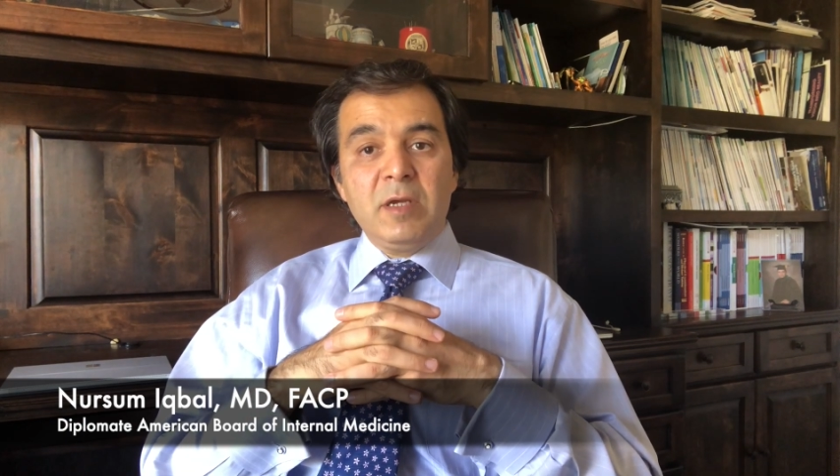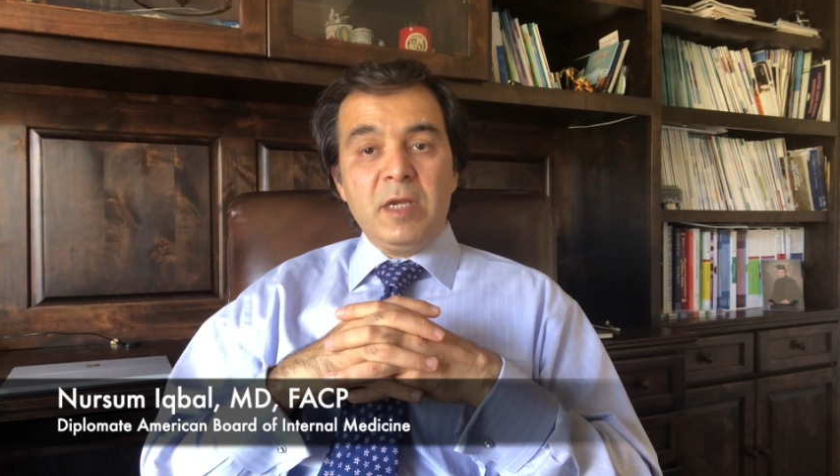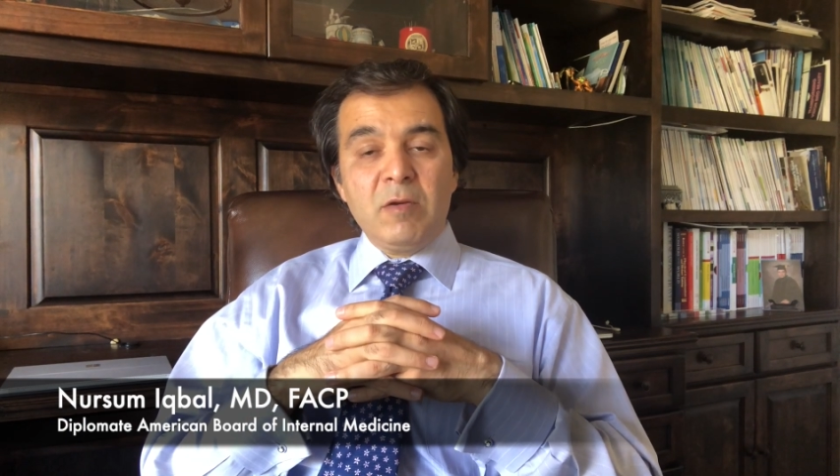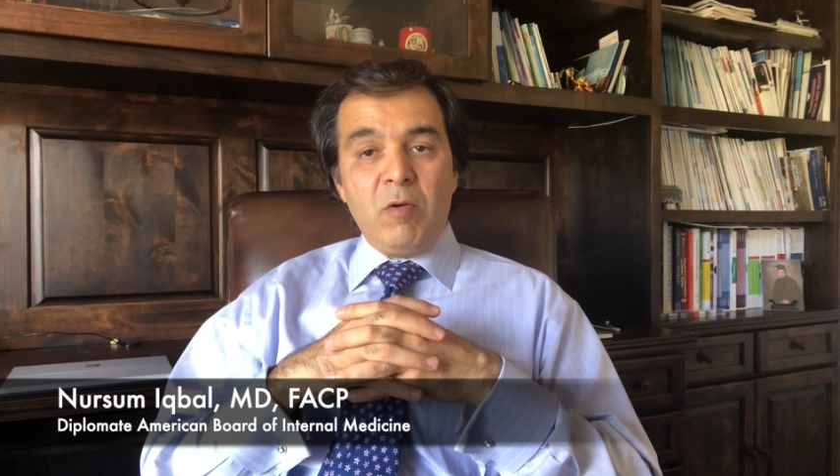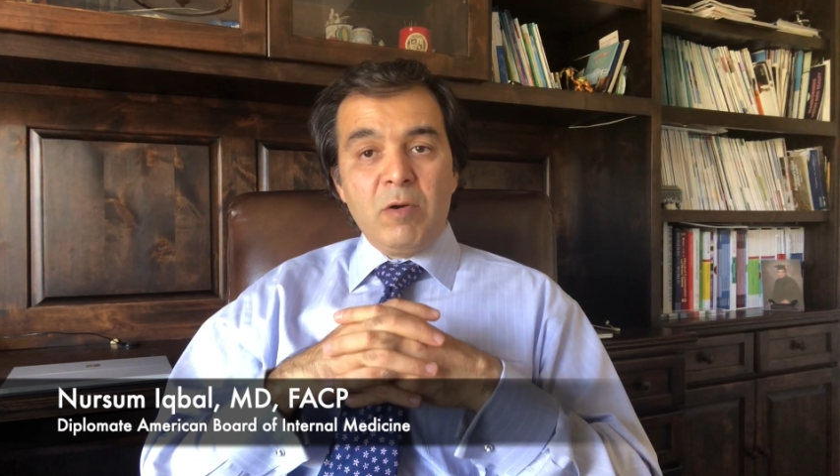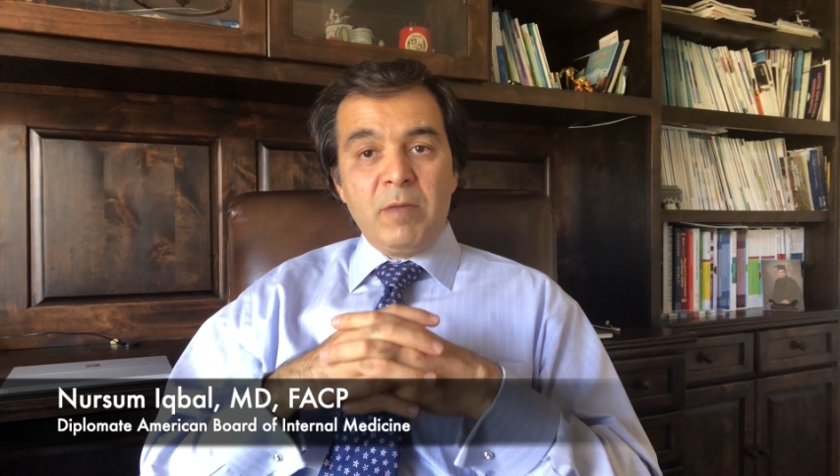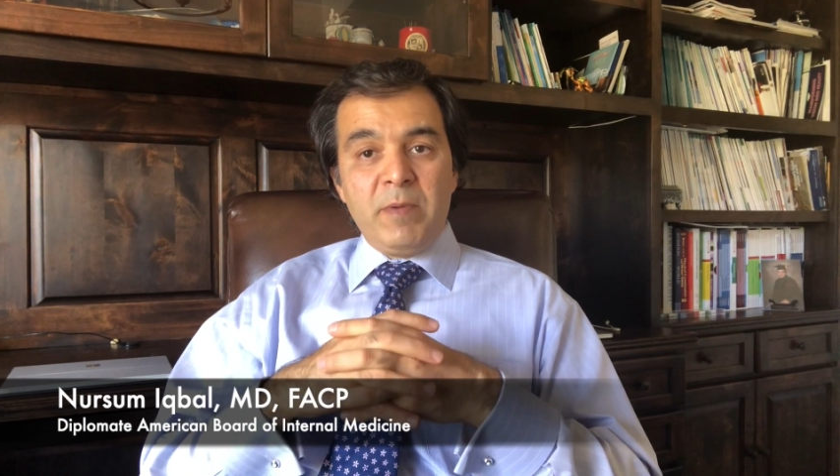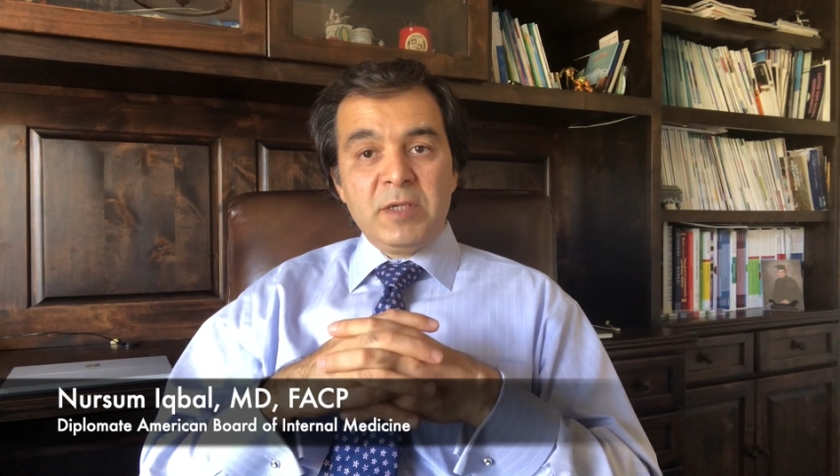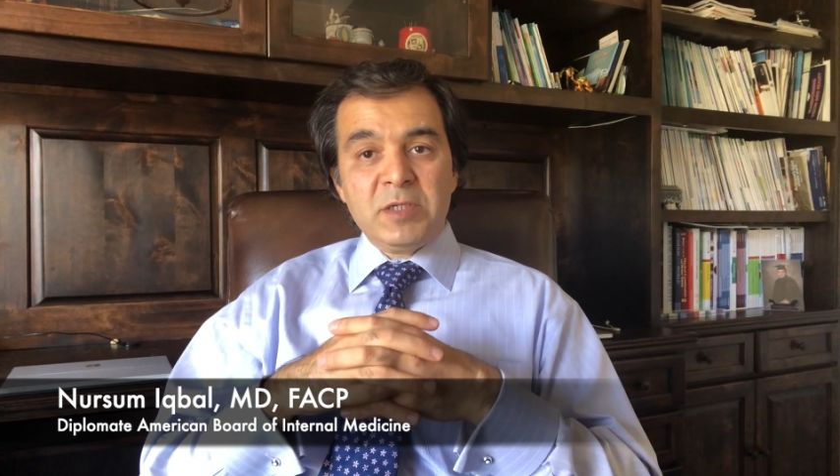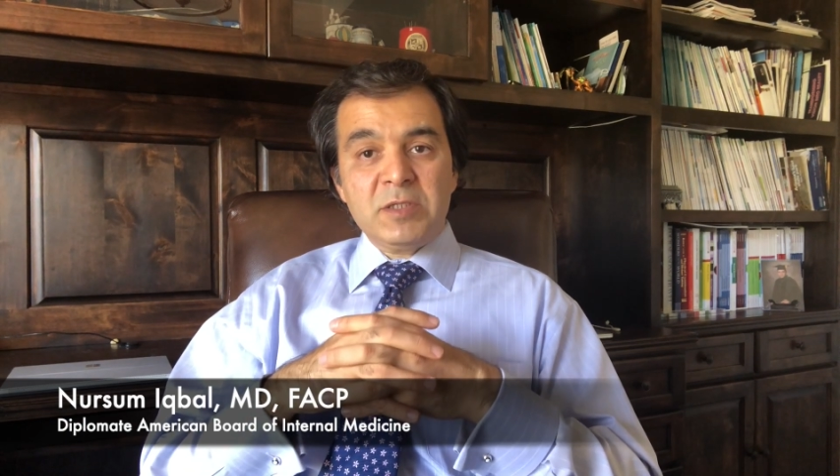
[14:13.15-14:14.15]
in older
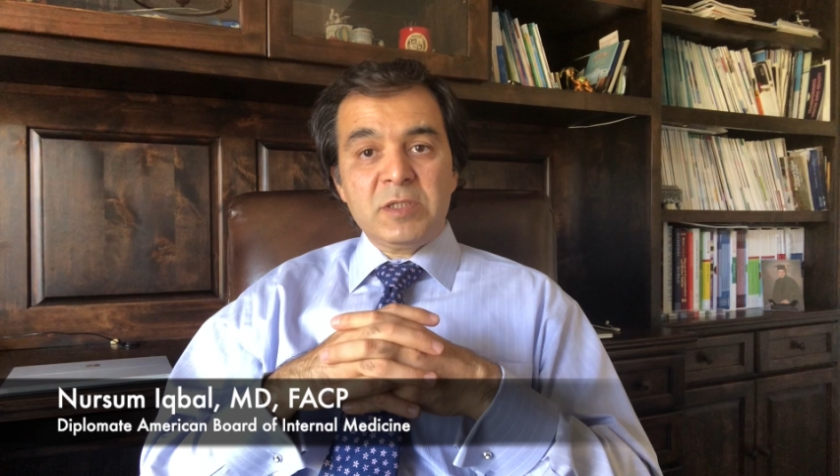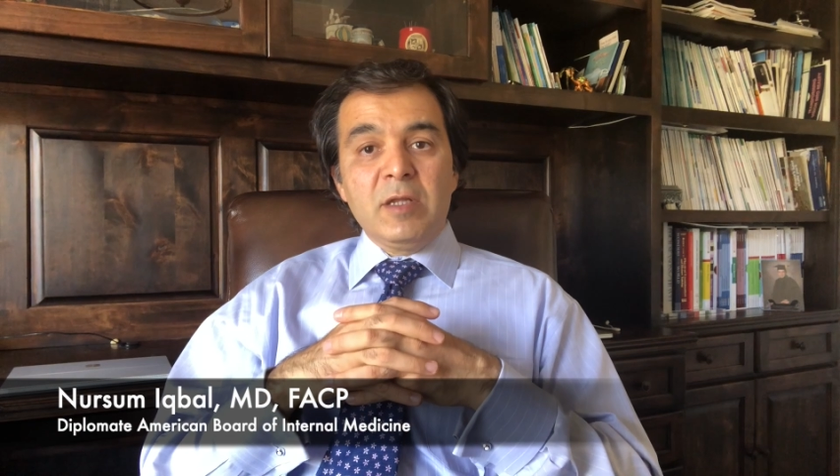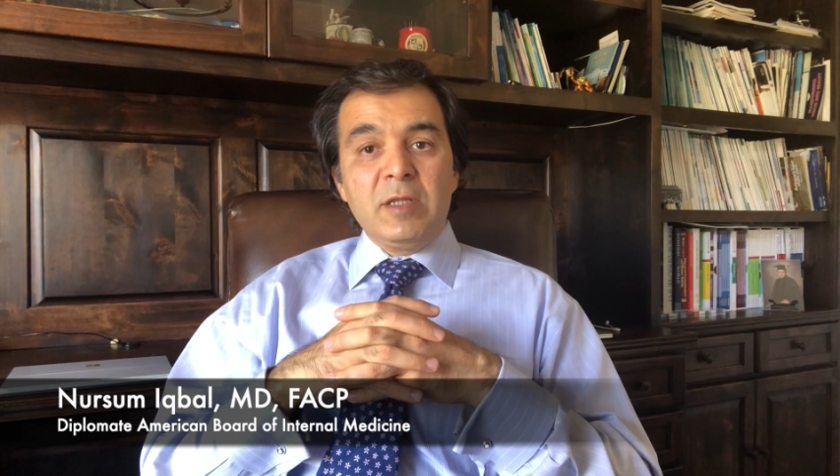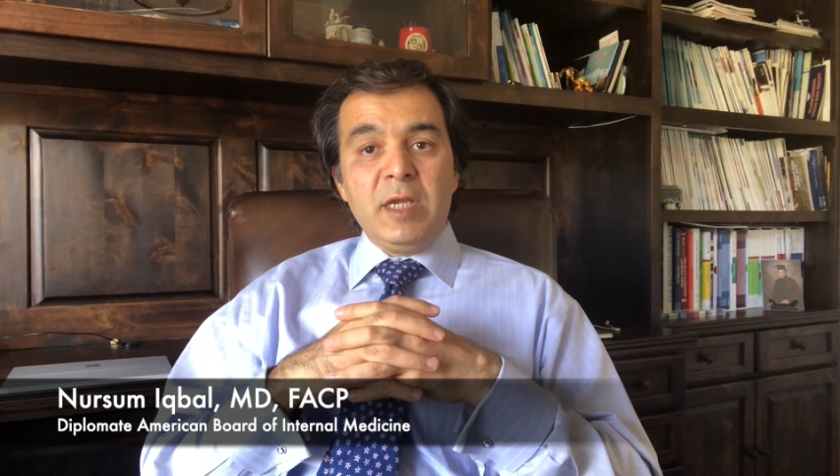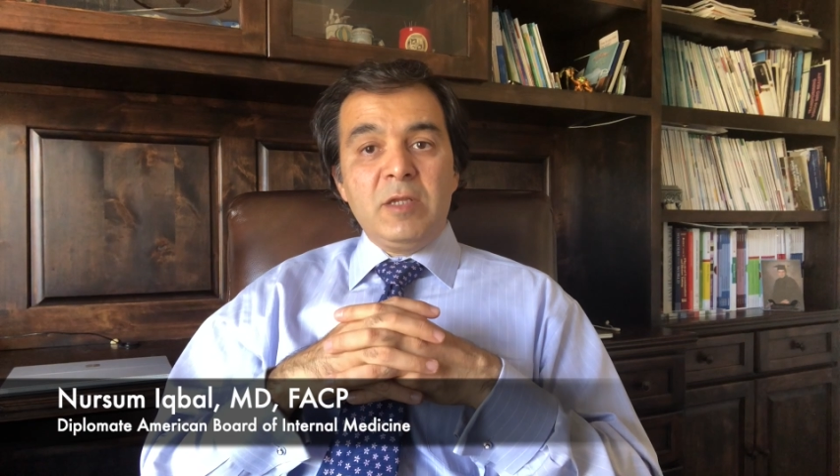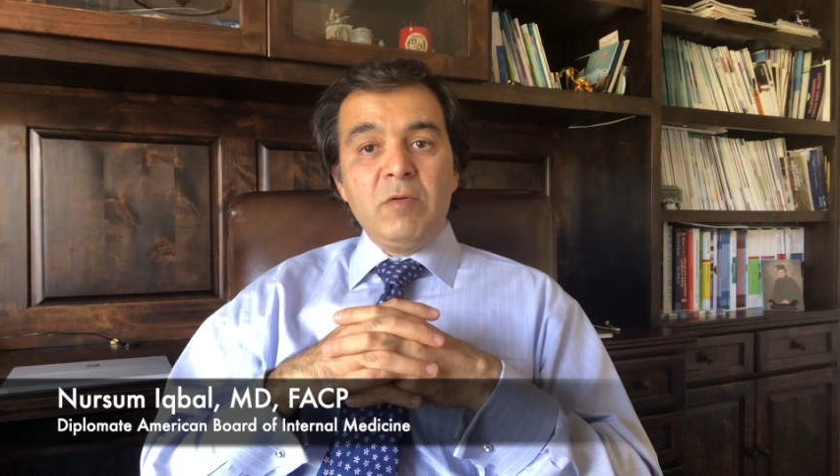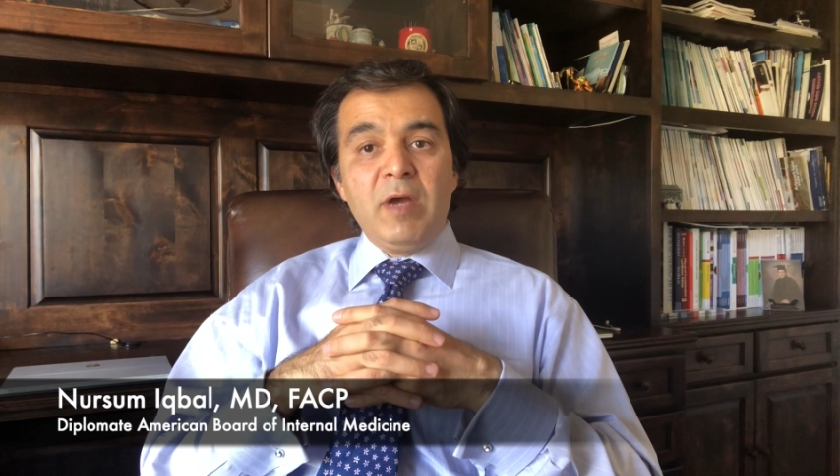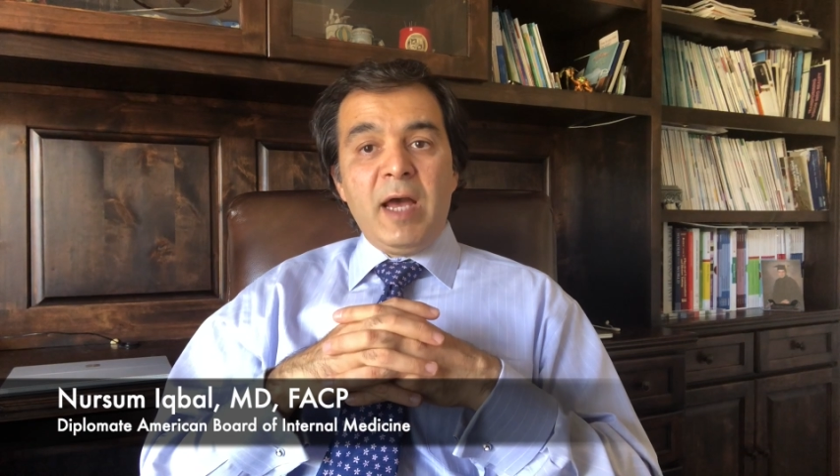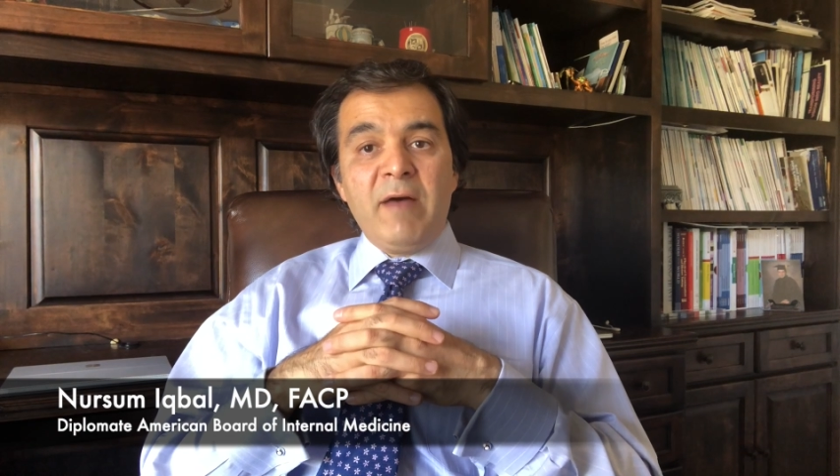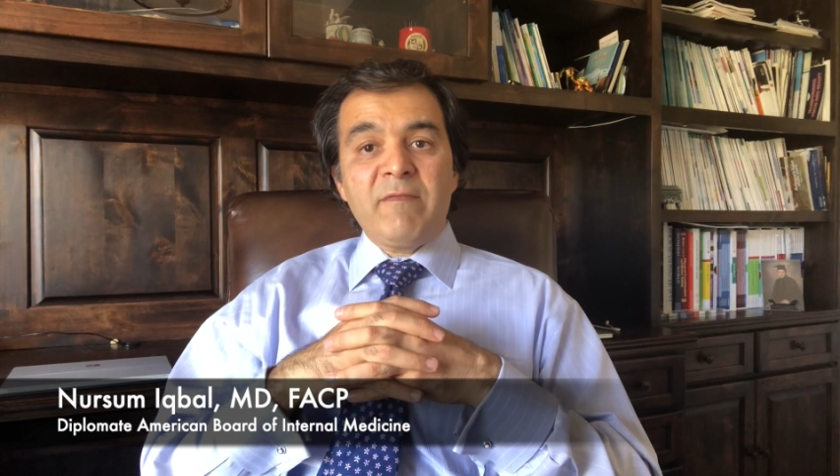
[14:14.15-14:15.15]
patients, they do
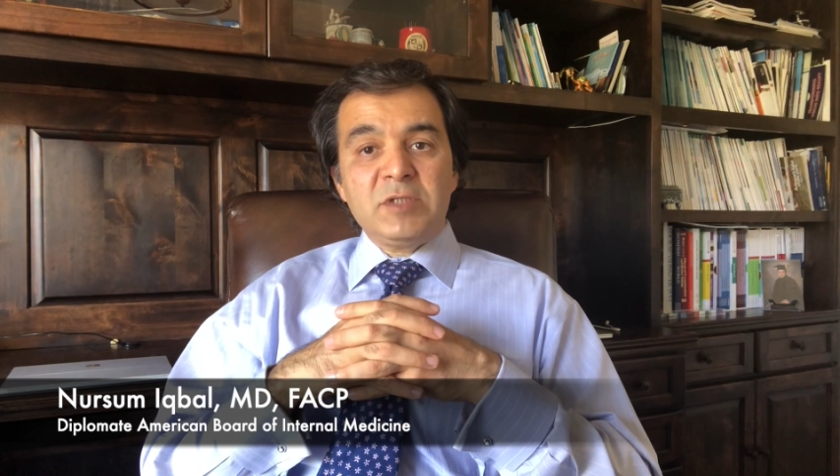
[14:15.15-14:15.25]
have